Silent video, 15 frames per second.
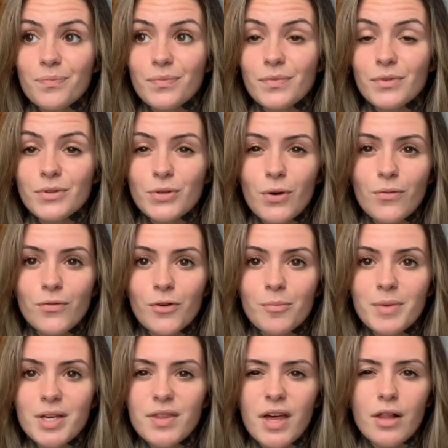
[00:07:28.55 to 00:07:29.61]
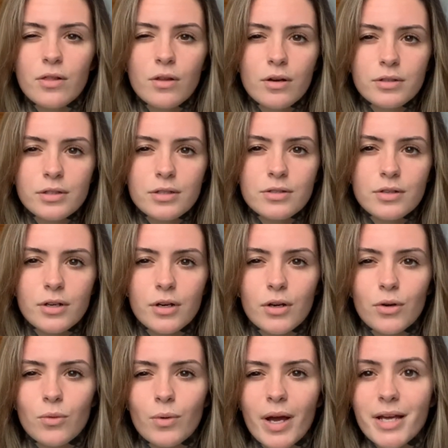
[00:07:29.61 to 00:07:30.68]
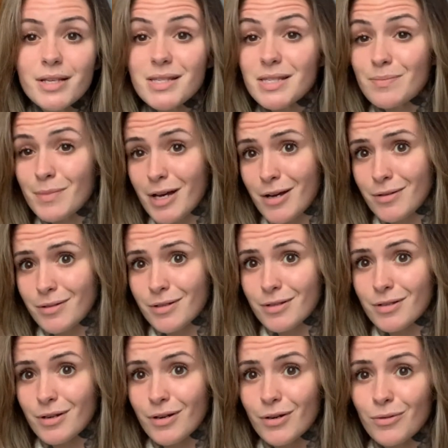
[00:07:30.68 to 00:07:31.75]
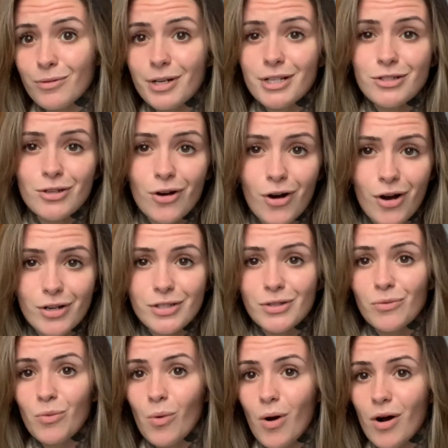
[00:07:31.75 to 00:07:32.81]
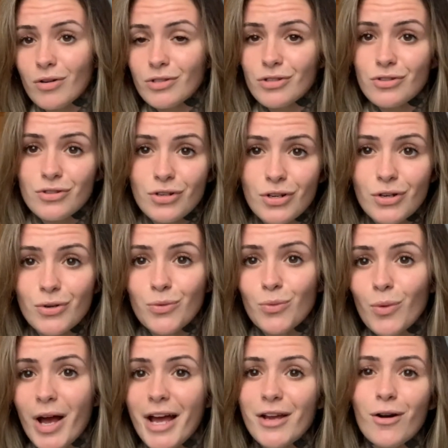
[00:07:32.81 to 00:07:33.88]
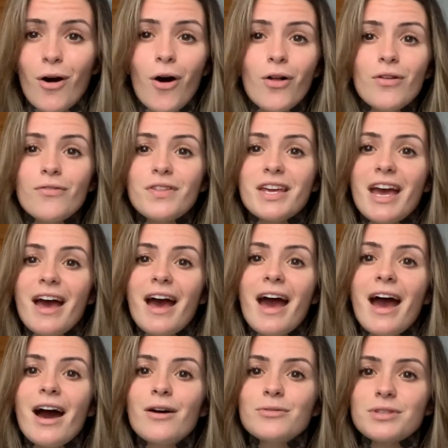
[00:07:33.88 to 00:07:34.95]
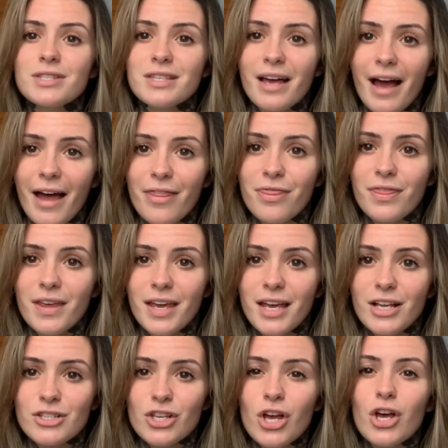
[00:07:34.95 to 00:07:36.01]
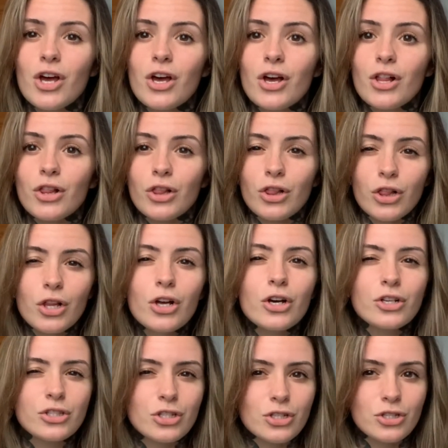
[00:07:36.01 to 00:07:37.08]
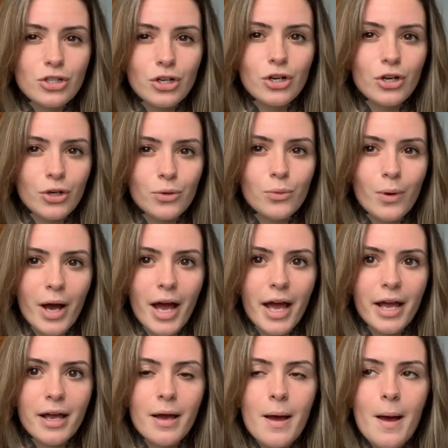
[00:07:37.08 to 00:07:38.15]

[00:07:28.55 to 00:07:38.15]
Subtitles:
So for me, they looked a certain way, smelled a certain way, talked and walked a certain way, and all of the outside things looked a certain way.